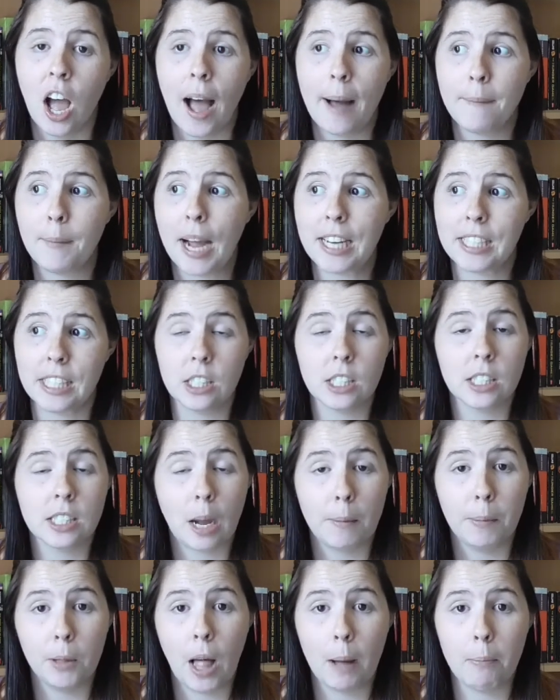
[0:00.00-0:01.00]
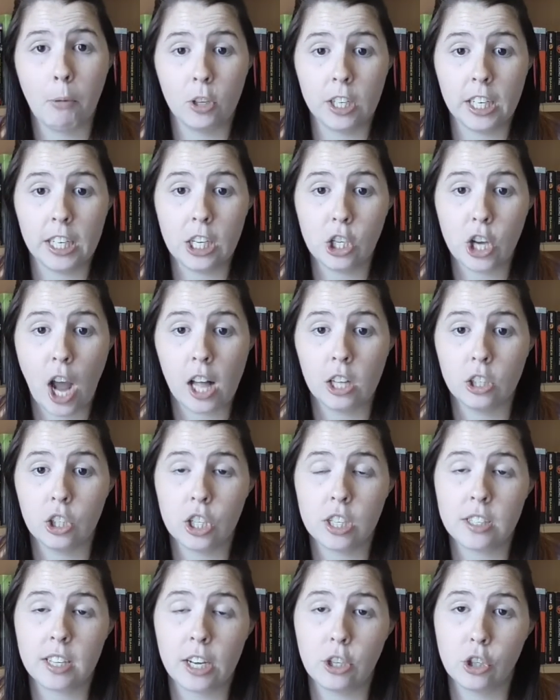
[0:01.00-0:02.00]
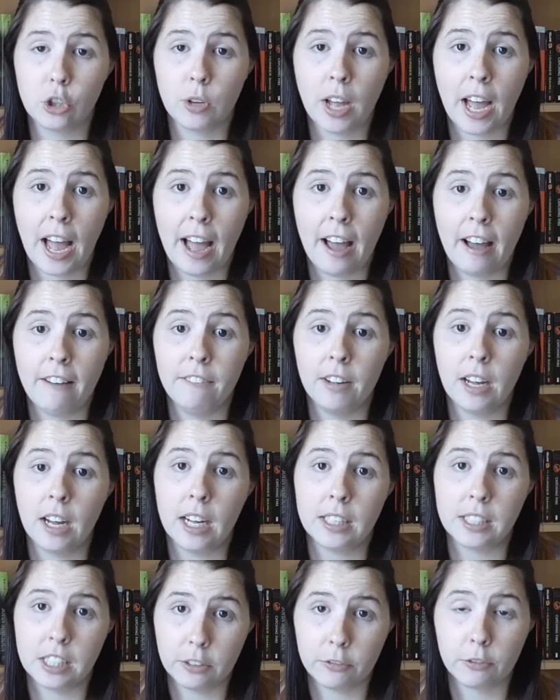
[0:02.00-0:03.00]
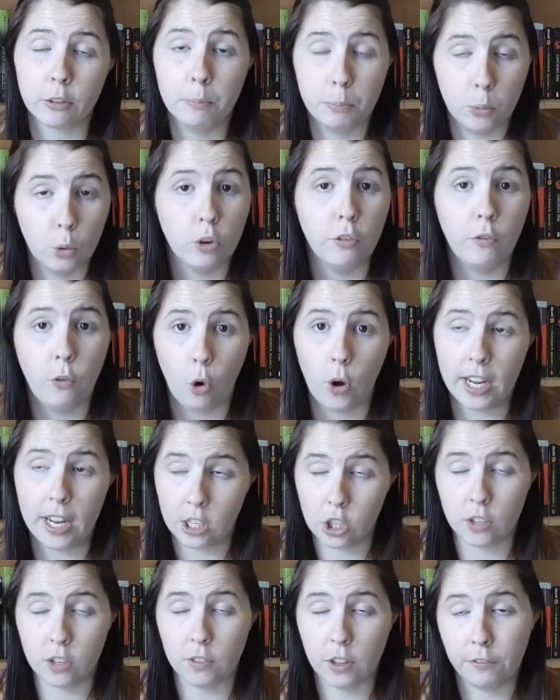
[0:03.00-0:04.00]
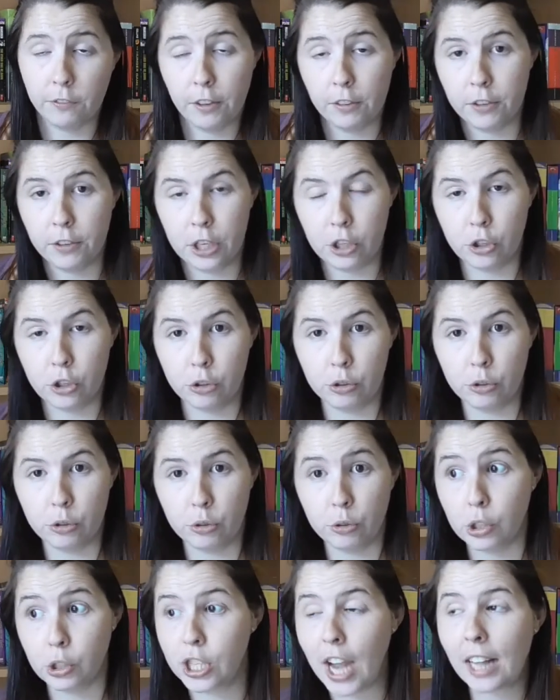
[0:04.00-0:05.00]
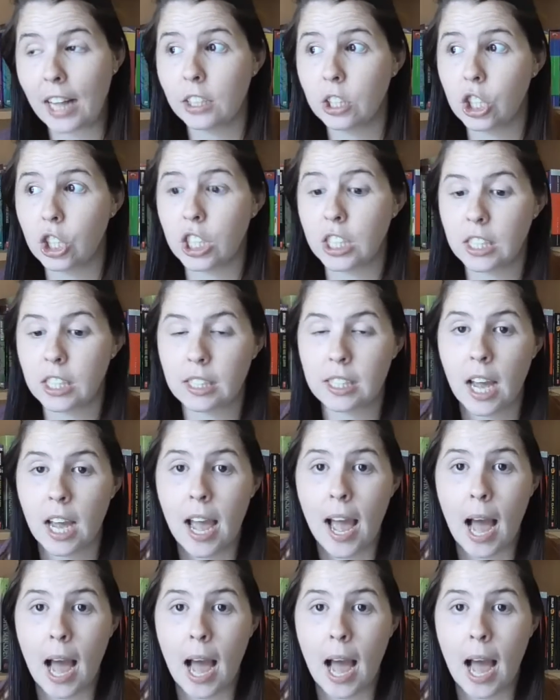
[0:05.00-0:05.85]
I didn't double up on any challenges. I do have a different book for each of the 52 challenges.